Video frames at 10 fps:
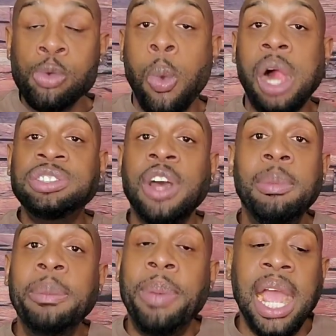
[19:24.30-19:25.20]
Whether it's
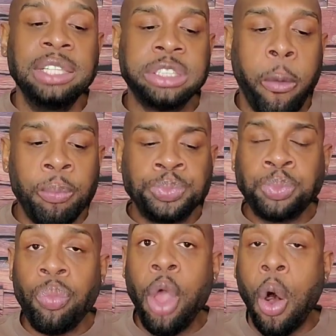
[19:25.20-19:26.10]
going to be baked
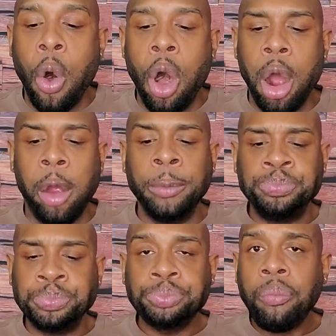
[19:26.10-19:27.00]
or
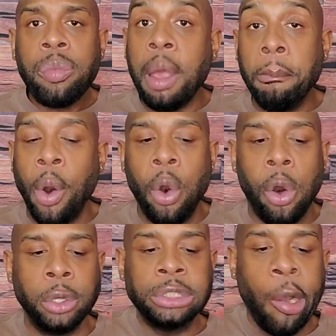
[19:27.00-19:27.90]

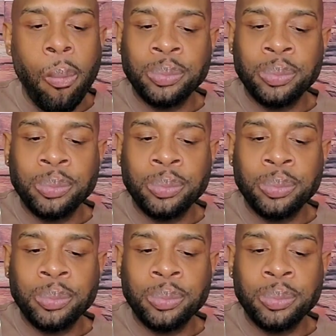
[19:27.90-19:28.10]
boiled,